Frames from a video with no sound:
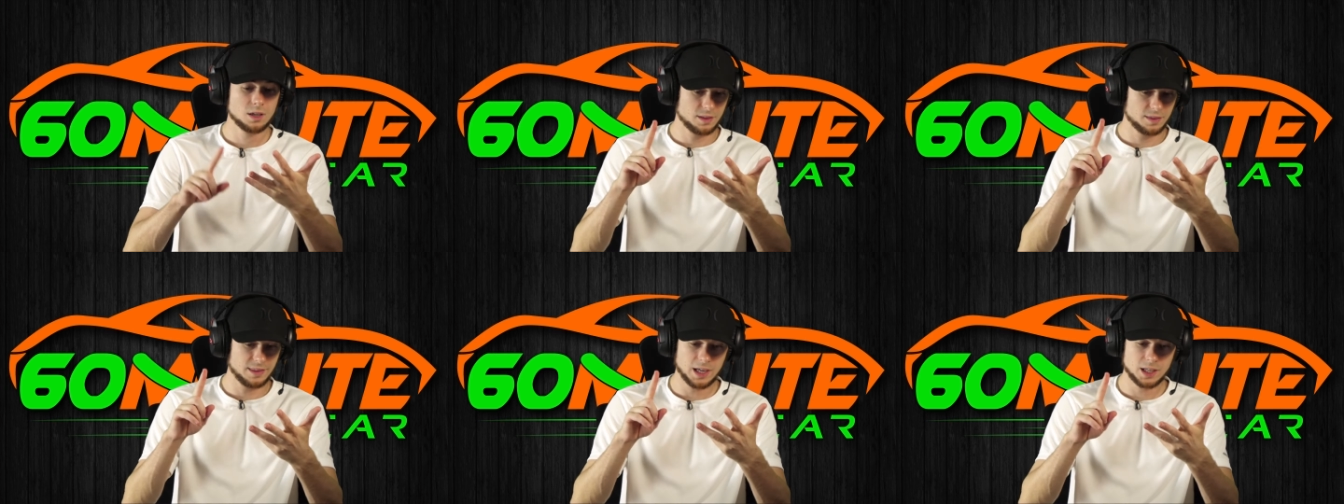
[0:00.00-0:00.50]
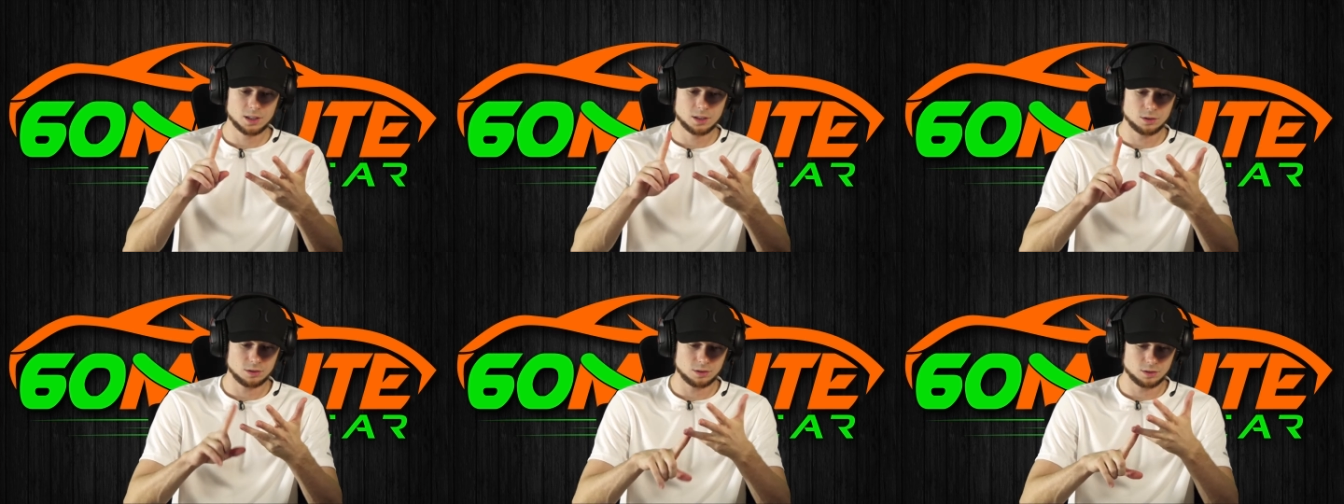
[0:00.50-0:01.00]

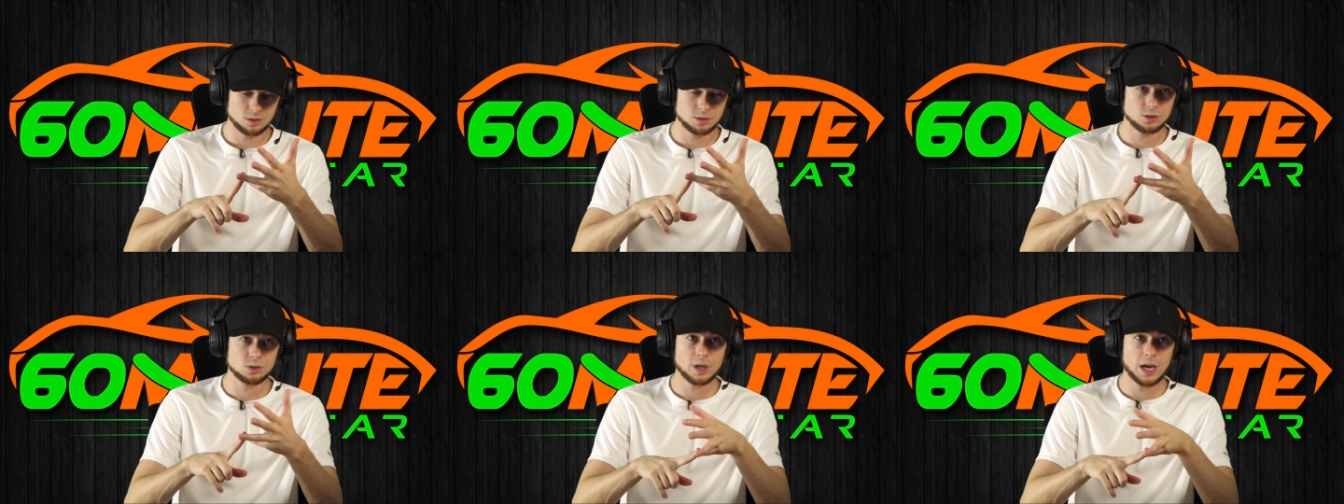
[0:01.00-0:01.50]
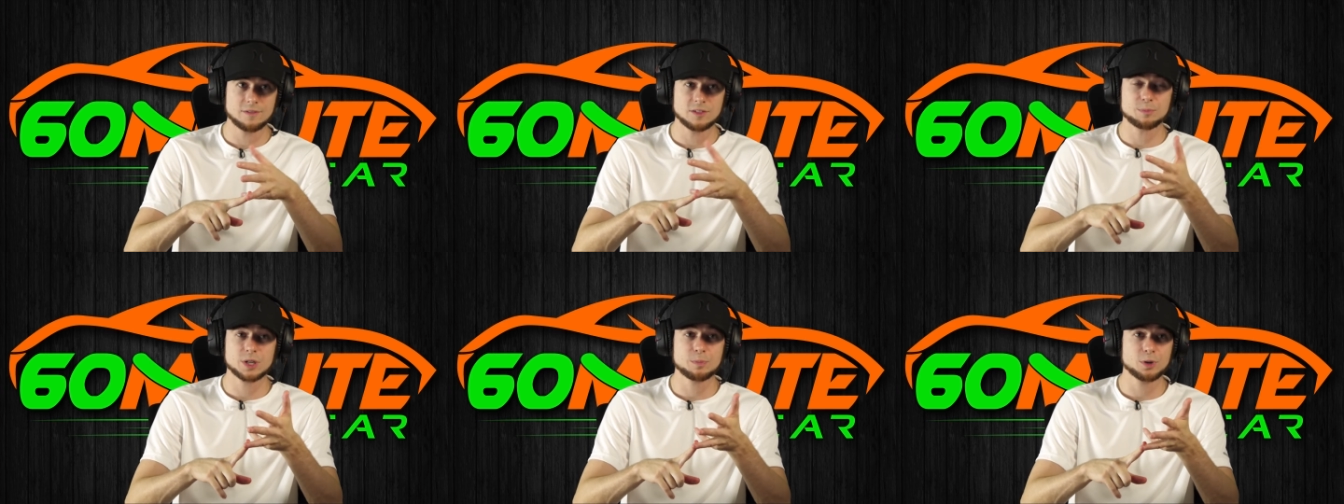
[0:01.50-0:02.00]
then you have the
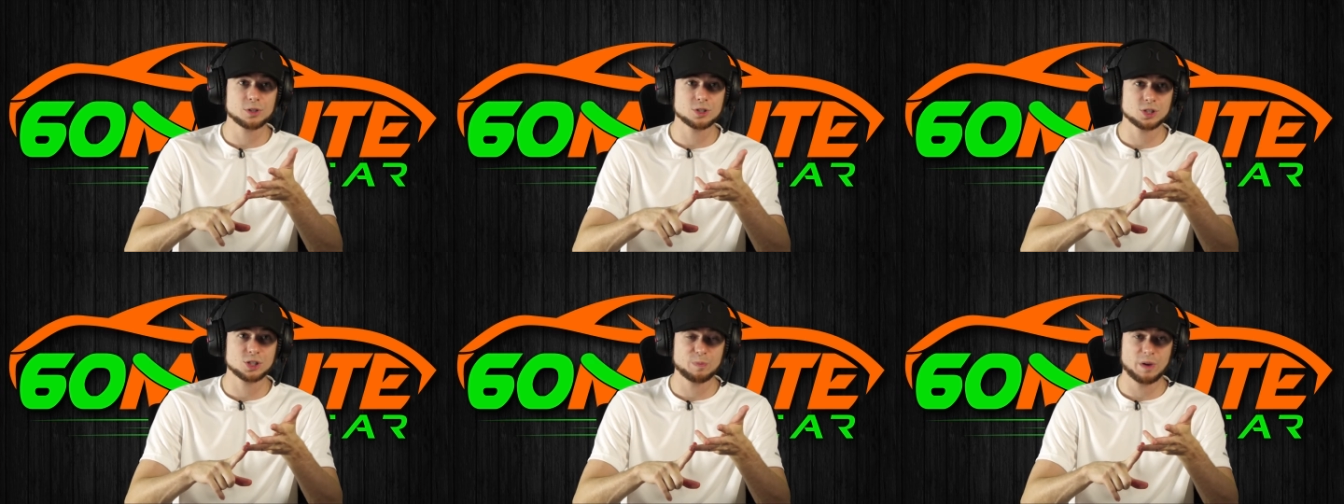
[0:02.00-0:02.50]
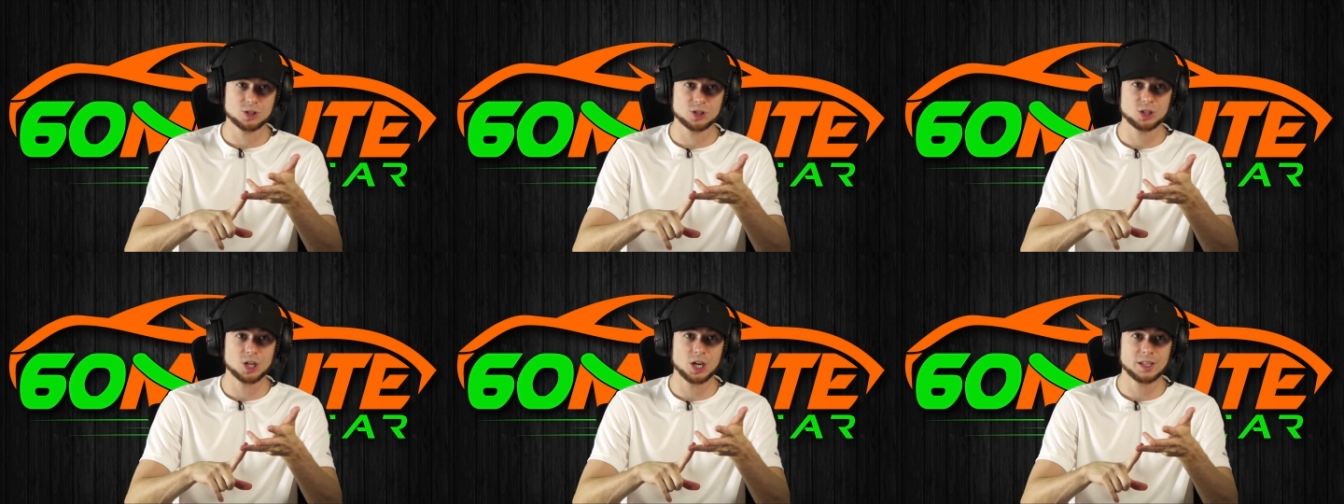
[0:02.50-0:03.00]
pre purchase
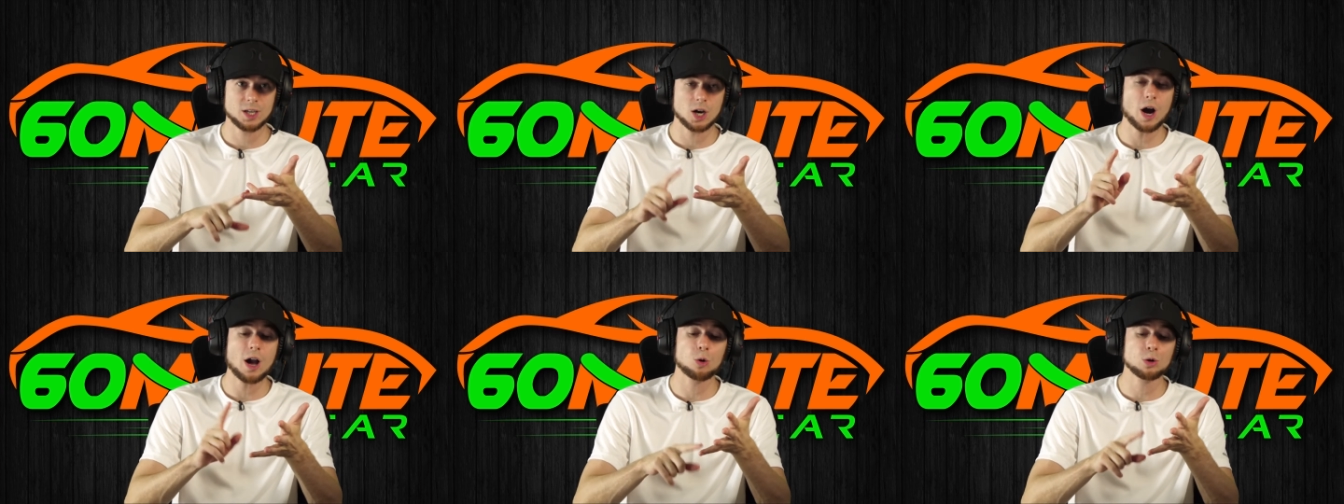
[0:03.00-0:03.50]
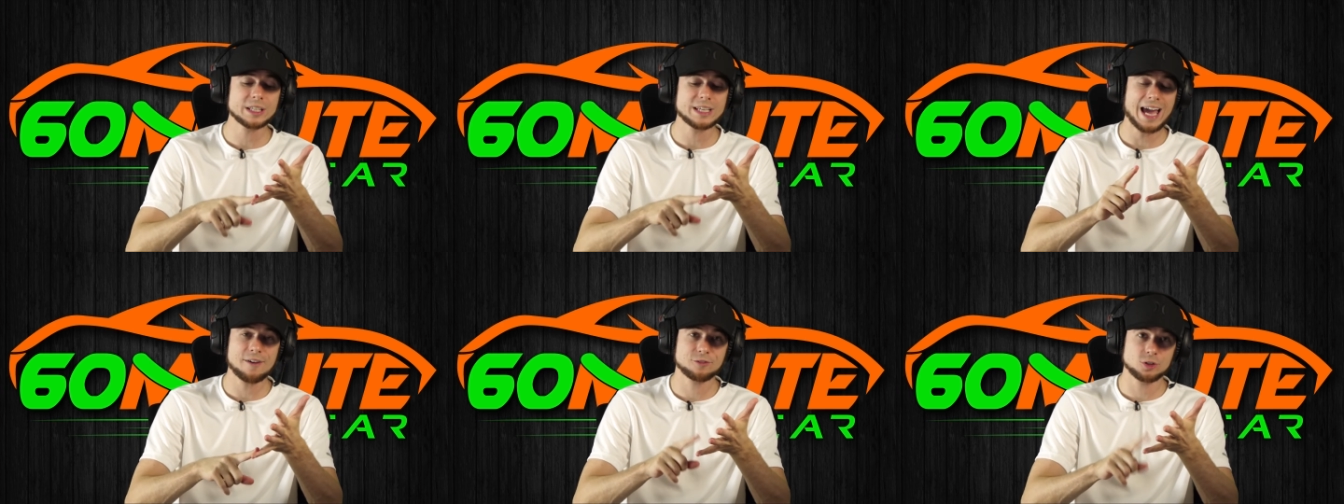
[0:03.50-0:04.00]
inspection done only
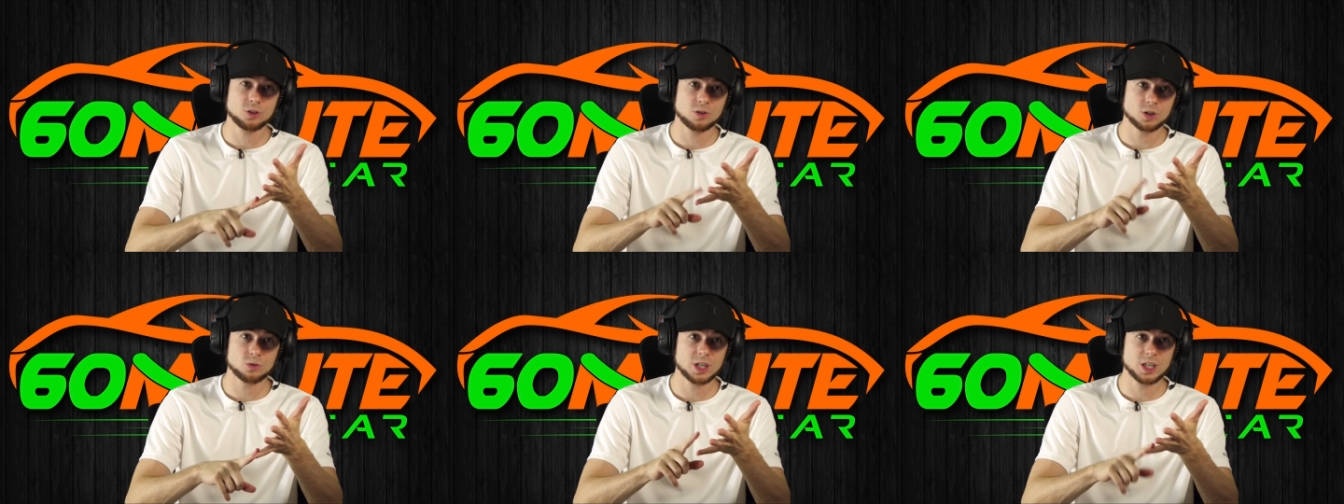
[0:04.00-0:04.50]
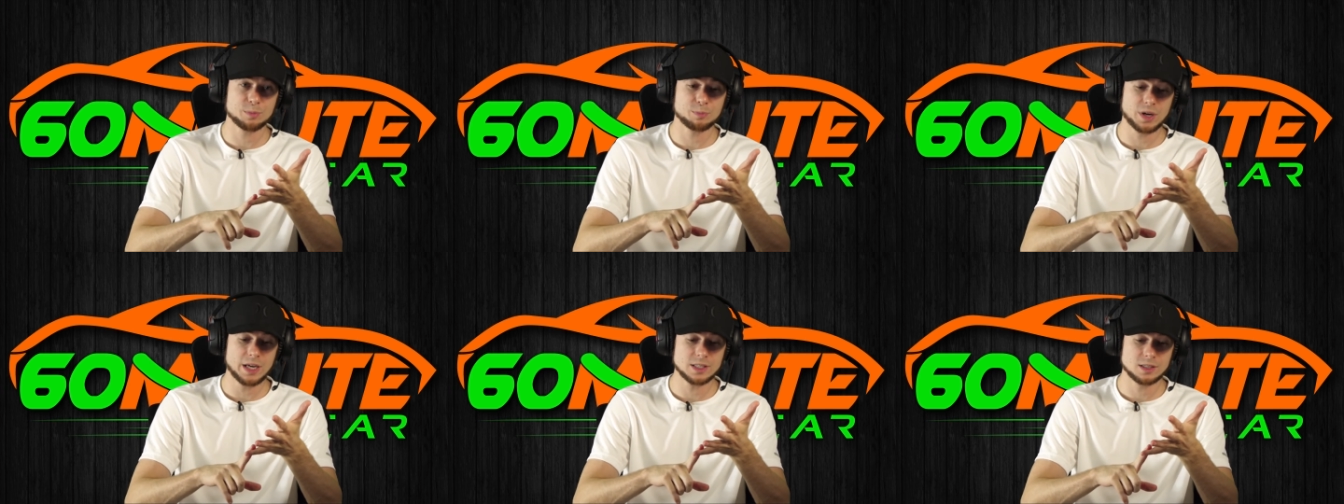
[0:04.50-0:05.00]
after you agreed on the
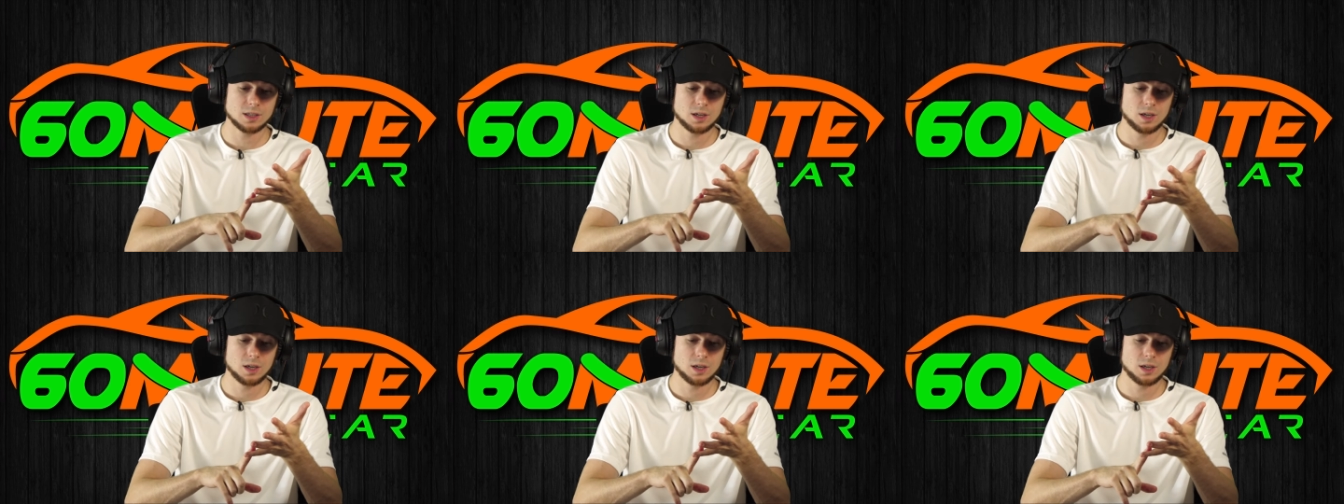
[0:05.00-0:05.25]
price.